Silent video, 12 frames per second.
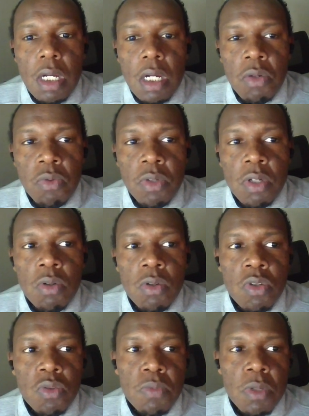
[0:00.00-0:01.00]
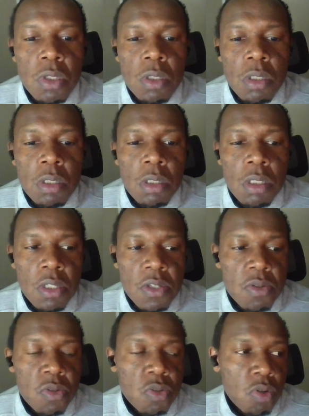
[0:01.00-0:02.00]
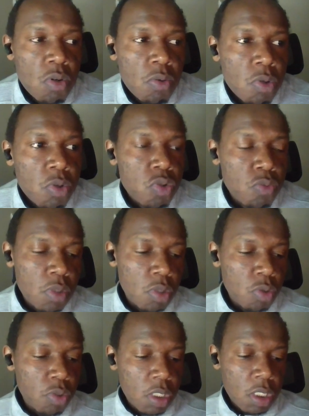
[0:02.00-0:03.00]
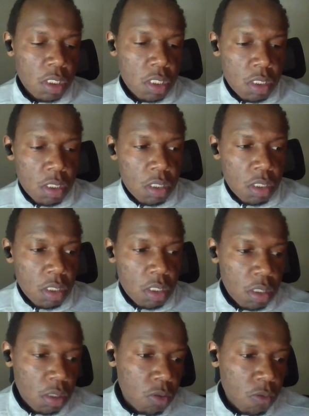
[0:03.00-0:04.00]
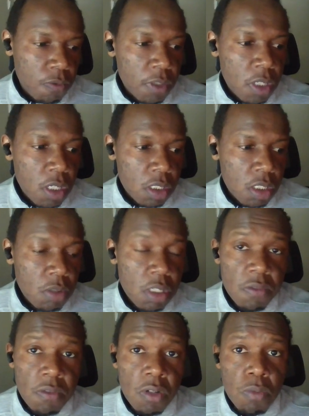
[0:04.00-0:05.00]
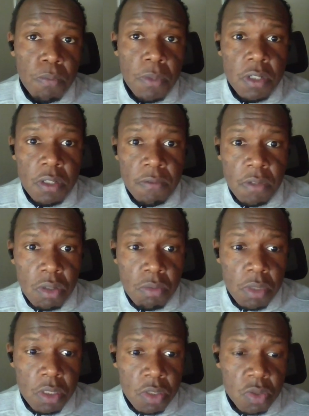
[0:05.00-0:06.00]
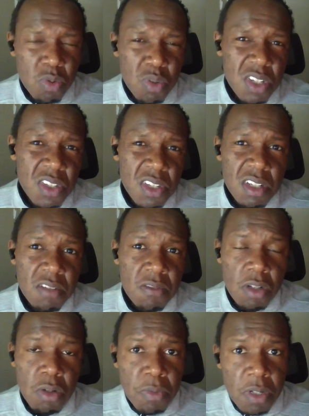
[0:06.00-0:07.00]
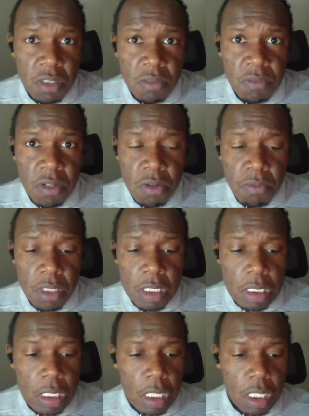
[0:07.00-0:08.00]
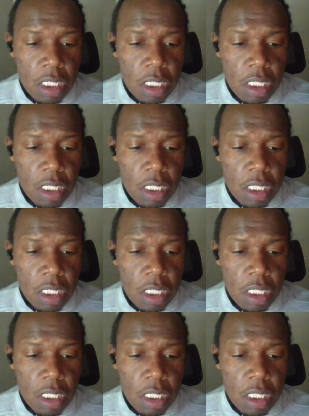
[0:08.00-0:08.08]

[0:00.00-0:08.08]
And we are going to be, in this tutorial, we're going to be looking at configuring our development environment. So what is a development environment?